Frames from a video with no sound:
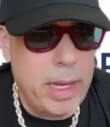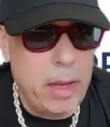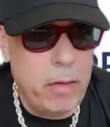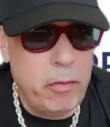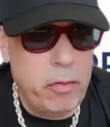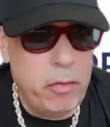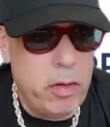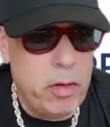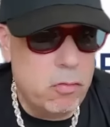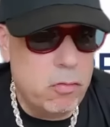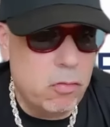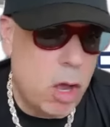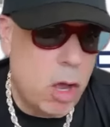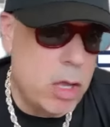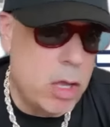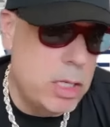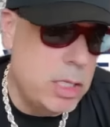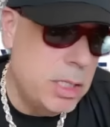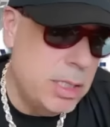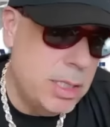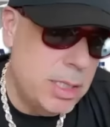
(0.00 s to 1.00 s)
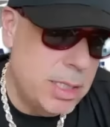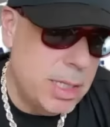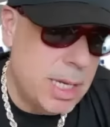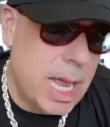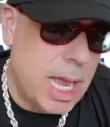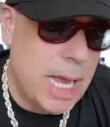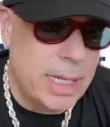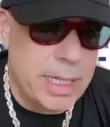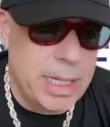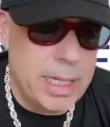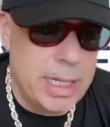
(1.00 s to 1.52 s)
If he runs,
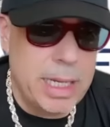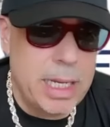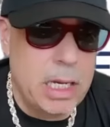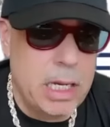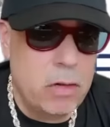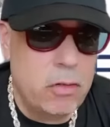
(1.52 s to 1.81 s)
I think he